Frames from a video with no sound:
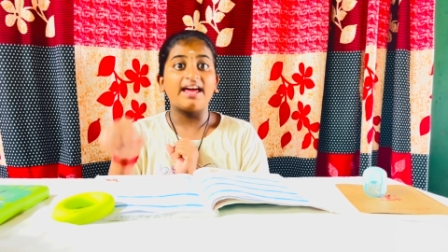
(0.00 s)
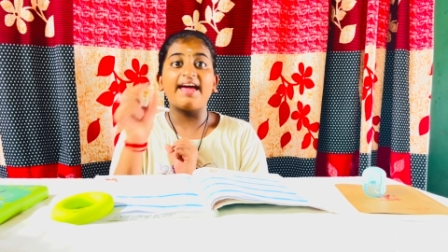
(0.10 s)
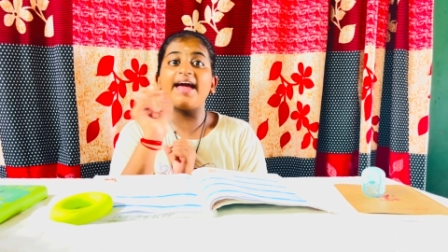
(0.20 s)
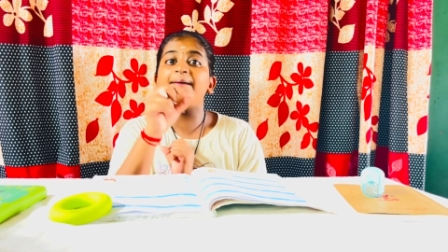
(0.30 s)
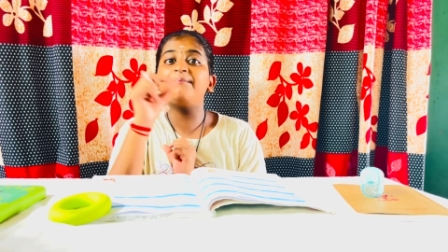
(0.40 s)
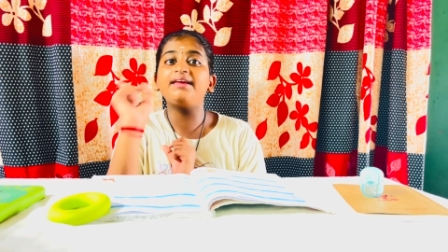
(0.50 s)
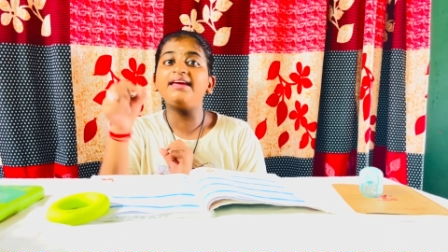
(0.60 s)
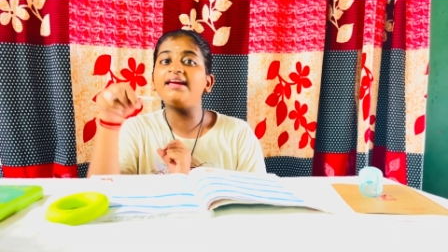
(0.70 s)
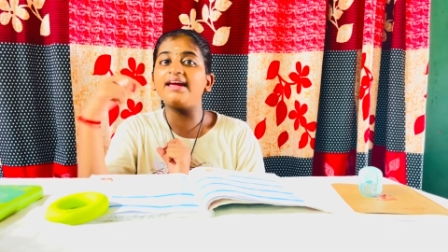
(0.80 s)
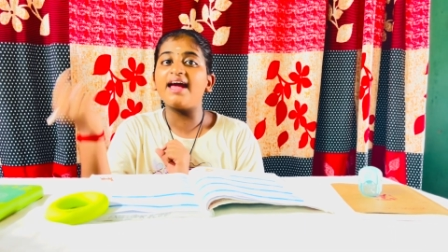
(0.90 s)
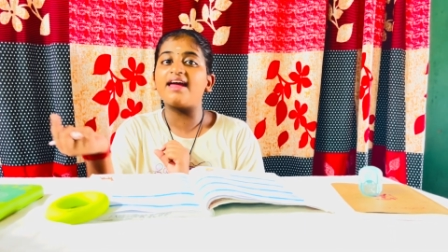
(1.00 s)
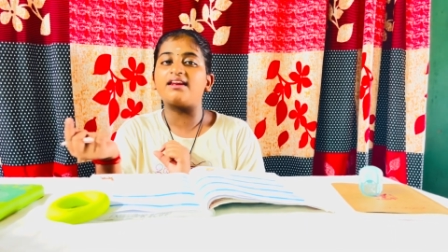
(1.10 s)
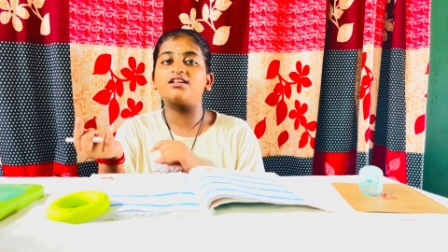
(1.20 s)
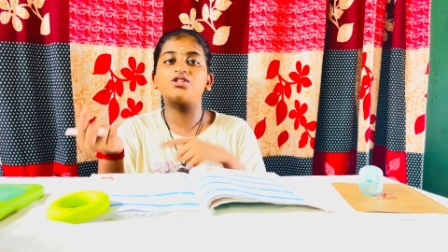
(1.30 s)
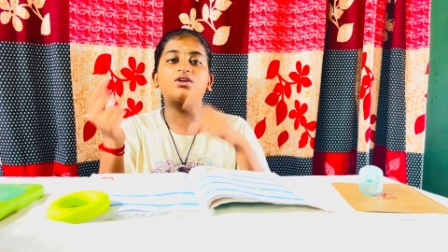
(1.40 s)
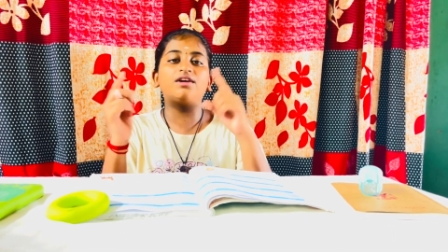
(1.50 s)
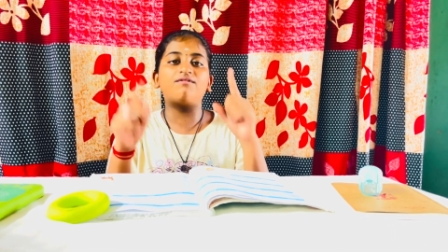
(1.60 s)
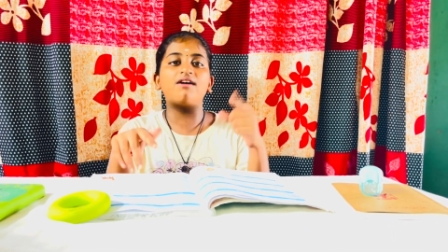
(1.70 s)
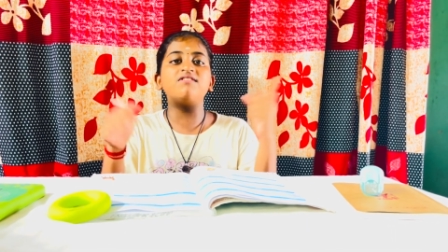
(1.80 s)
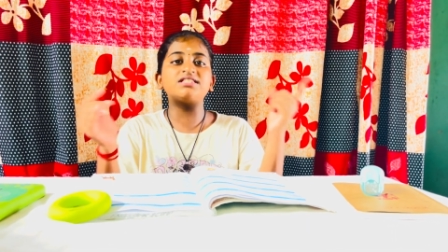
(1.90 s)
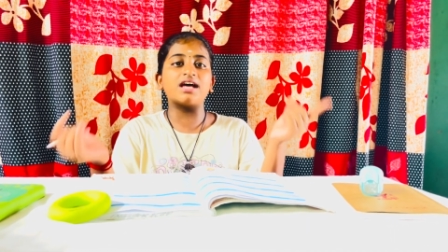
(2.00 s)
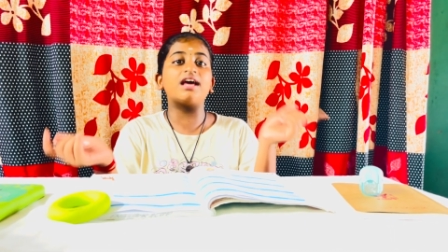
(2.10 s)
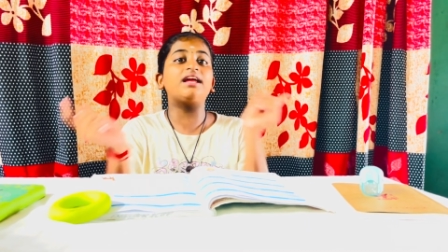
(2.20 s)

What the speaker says: M-E-N. So the vowels are